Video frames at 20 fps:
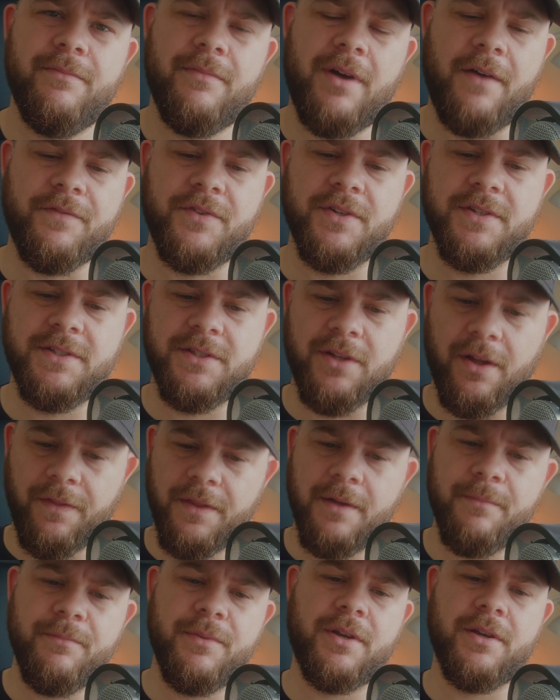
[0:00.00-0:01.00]
I've just done
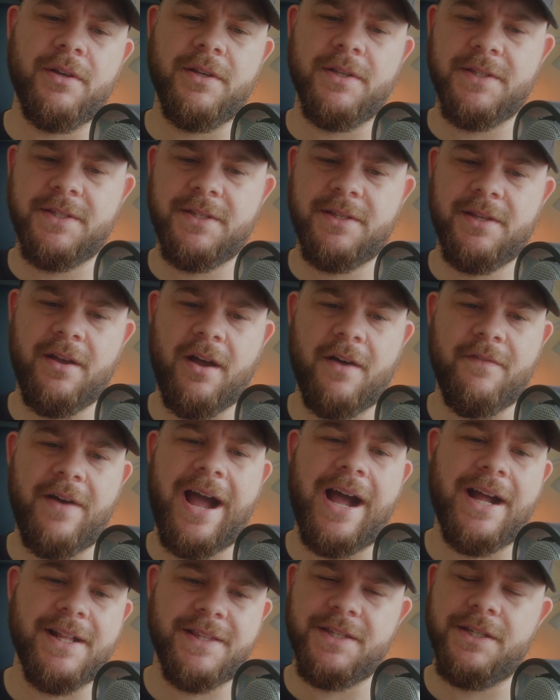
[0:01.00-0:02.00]
them because I've
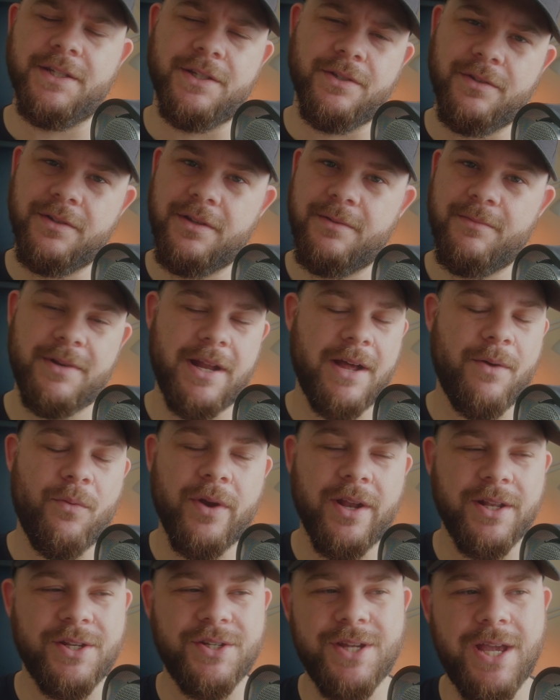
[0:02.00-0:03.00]
had to do them and I
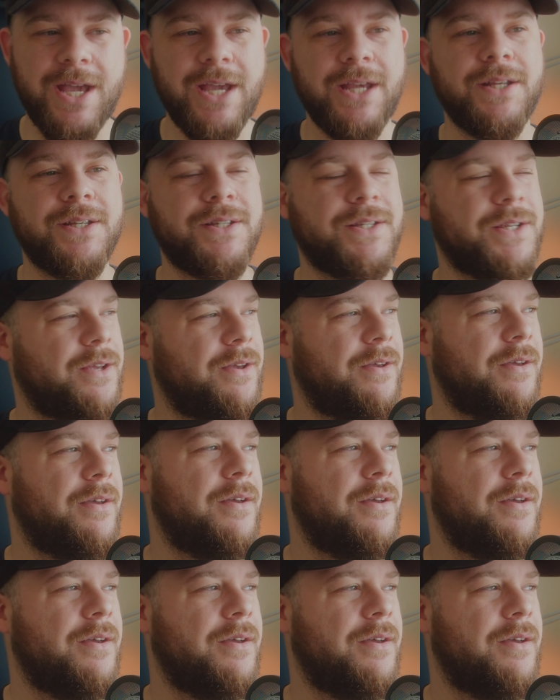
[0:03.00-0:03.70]
want to change,